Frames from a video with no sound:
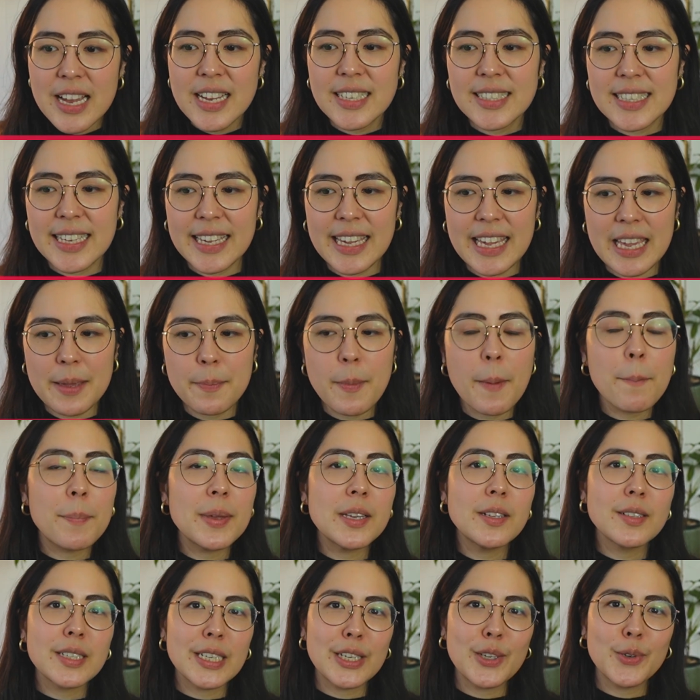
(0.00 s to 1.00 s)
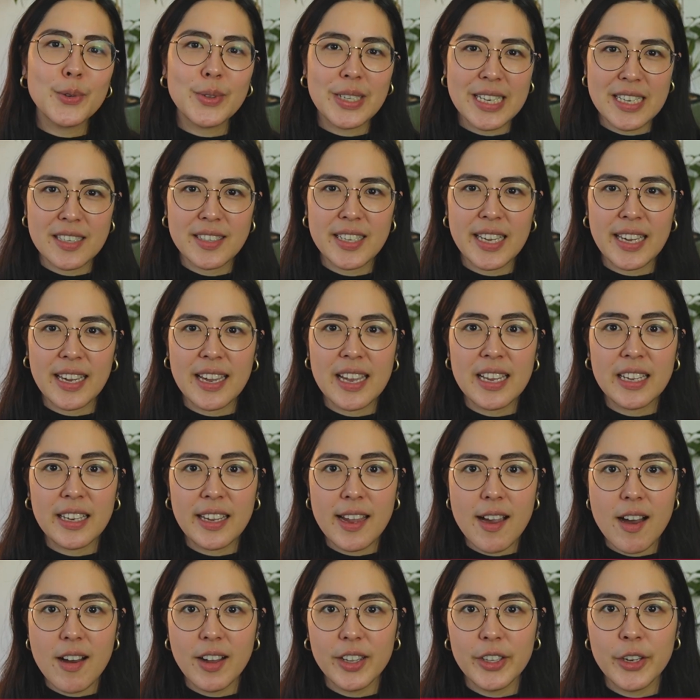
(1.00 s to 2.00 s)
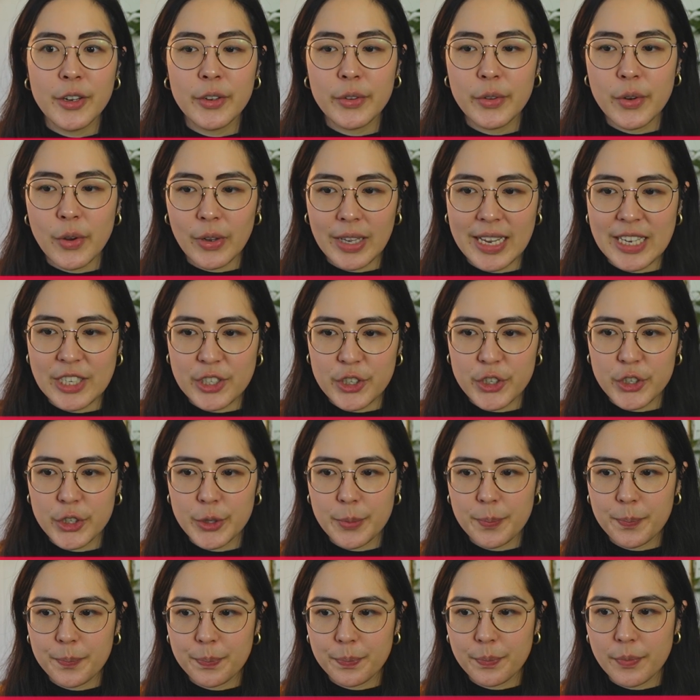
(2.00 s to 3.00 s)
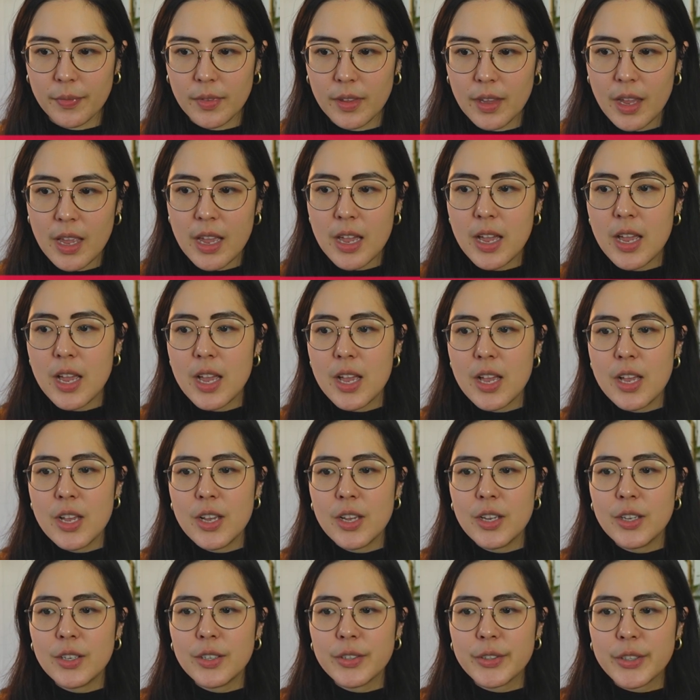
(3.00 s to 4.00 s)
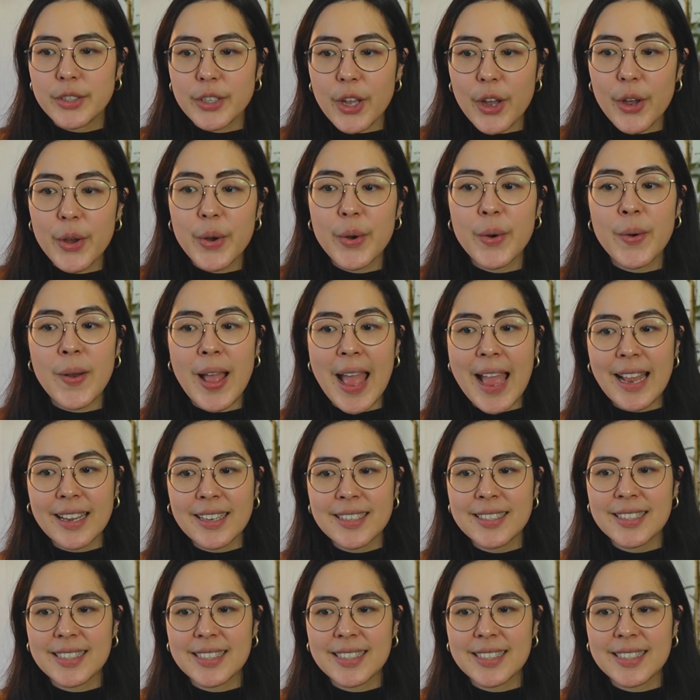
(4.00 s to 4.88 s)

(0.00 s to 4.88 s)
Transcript: to keep building your knitting and yarn knowledge. So Ellen